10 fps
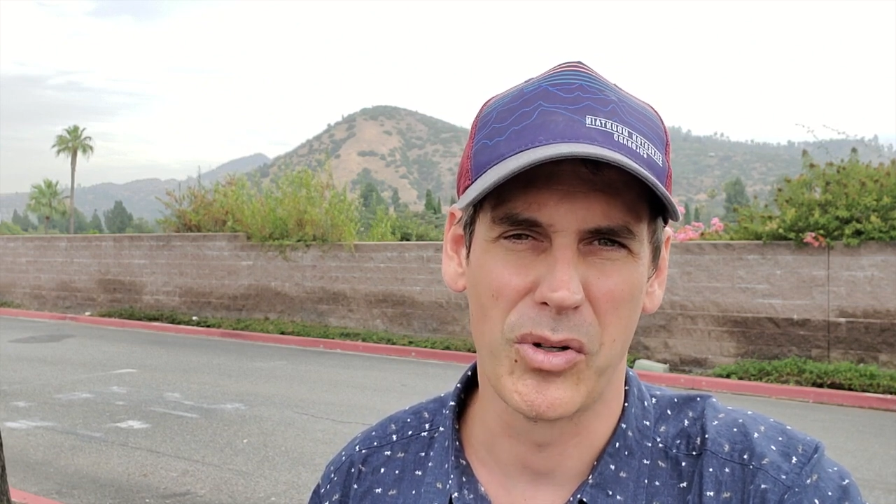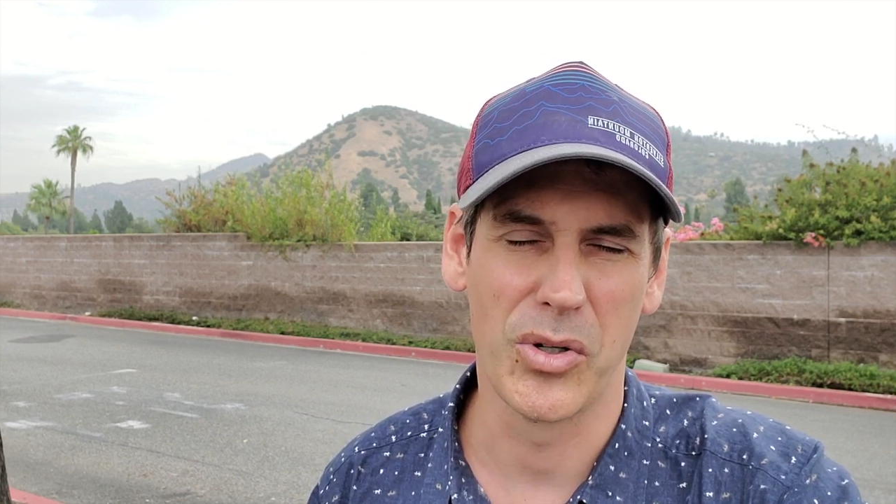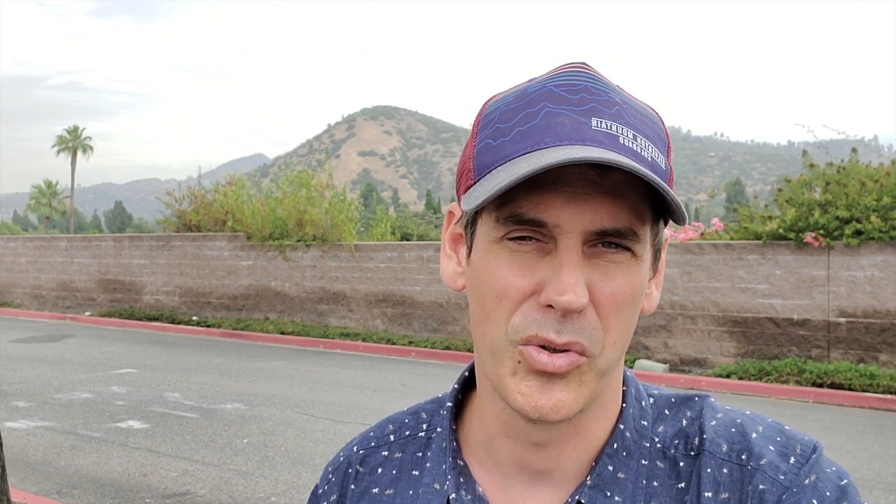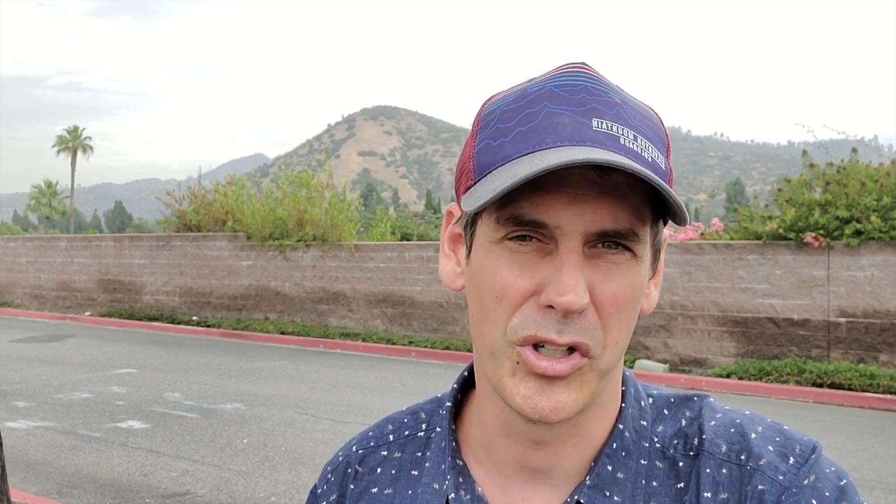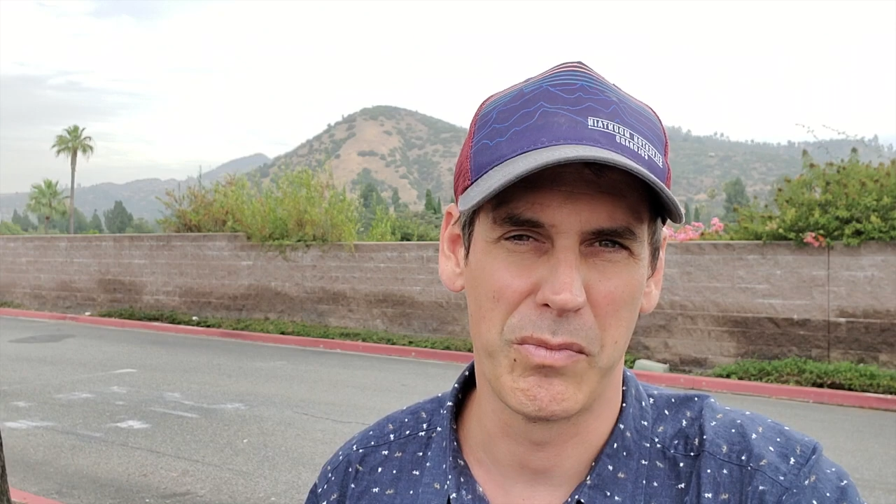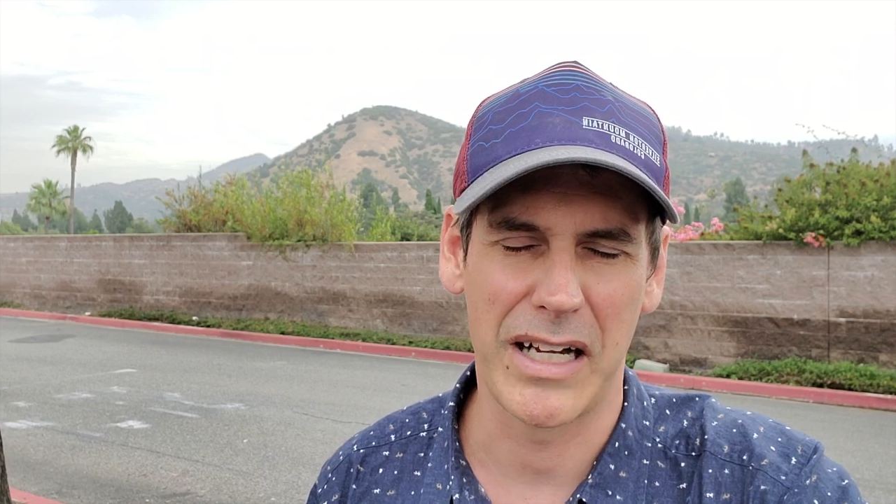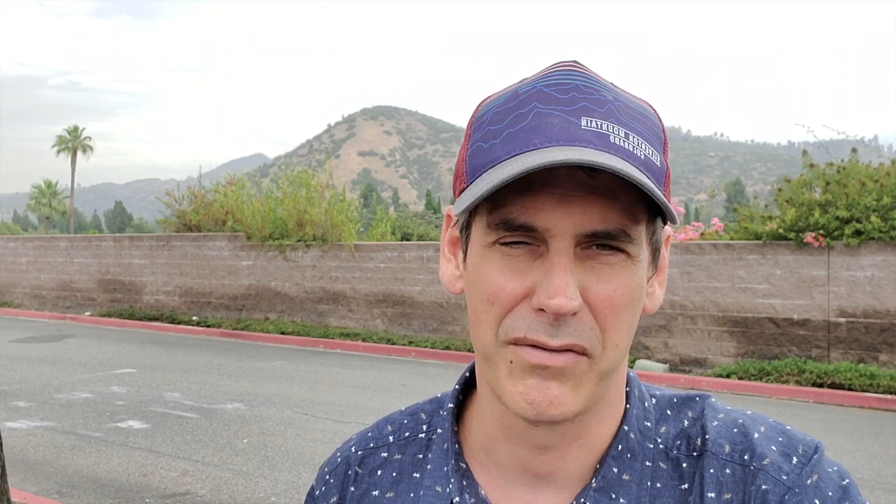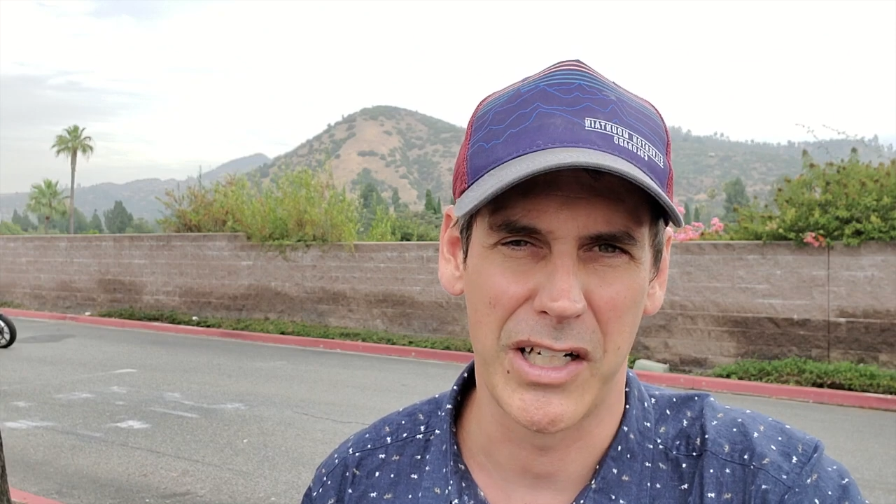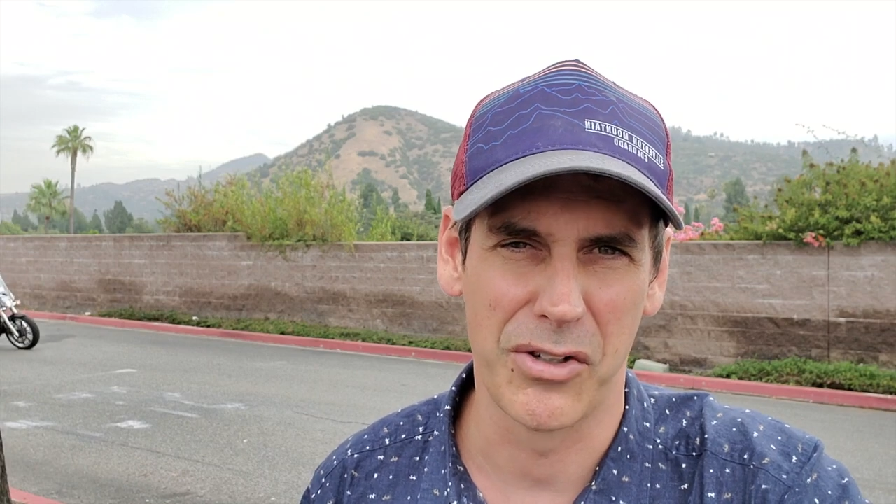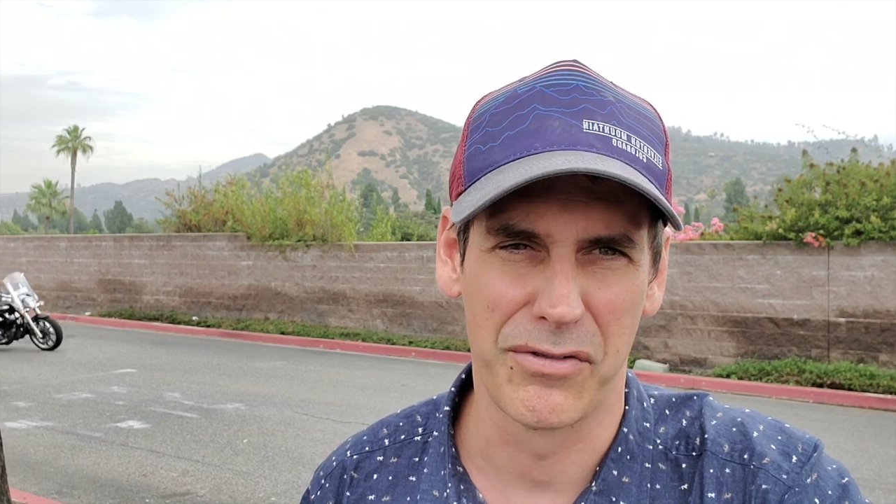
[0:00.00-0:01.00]
who you make a
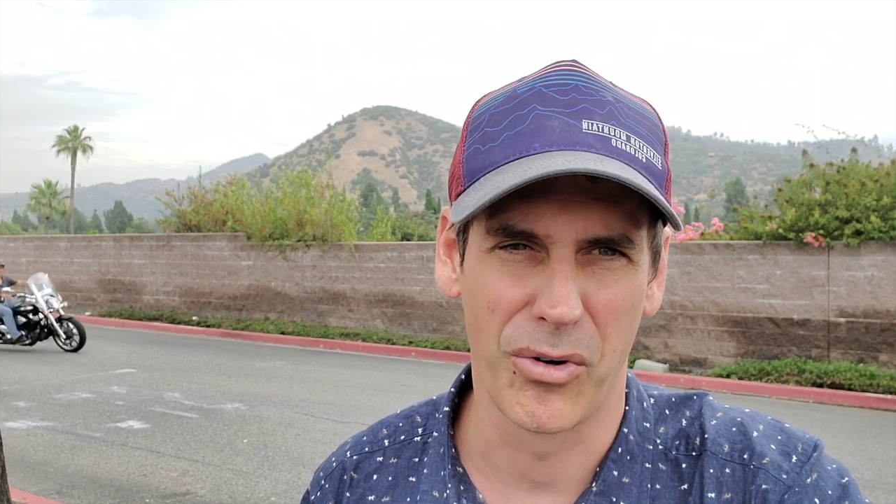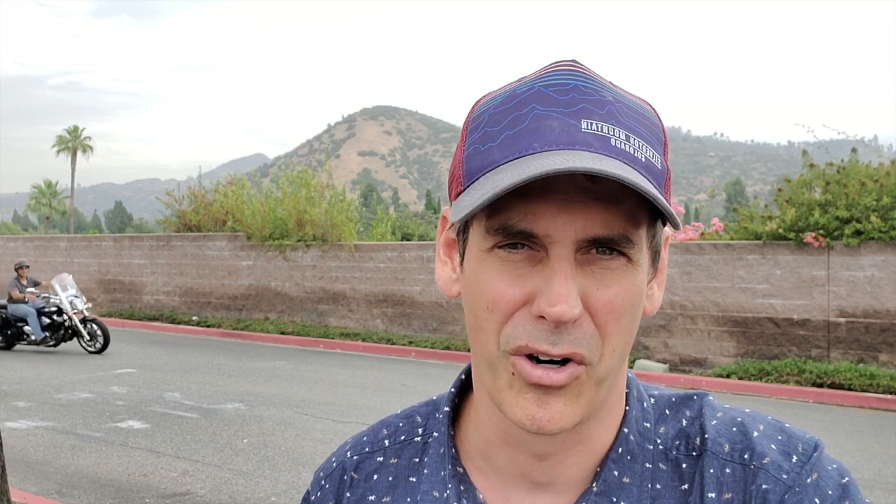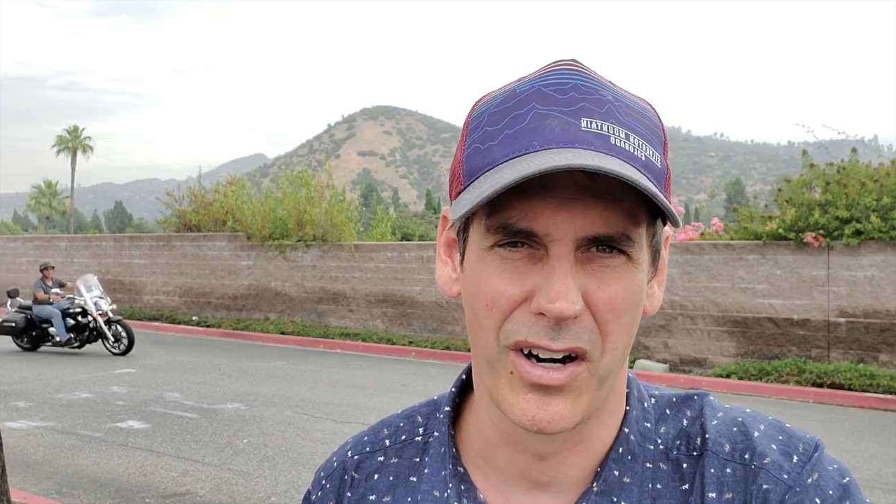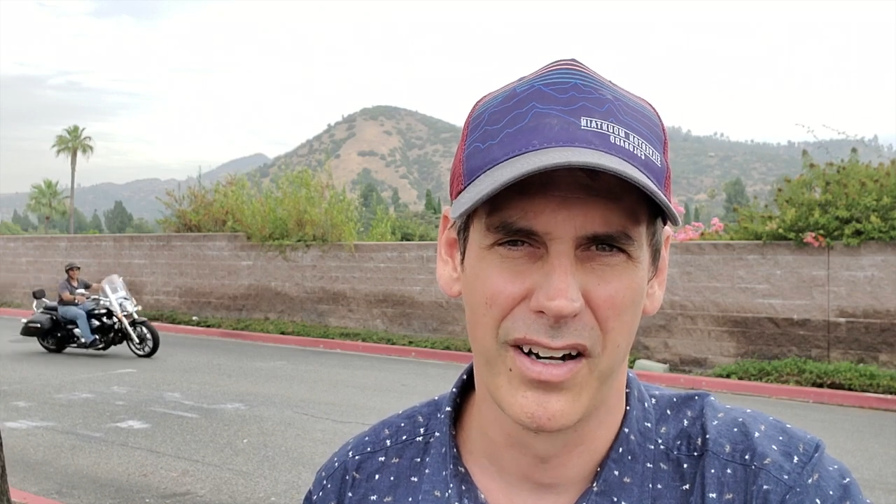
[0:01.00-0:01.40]
video for.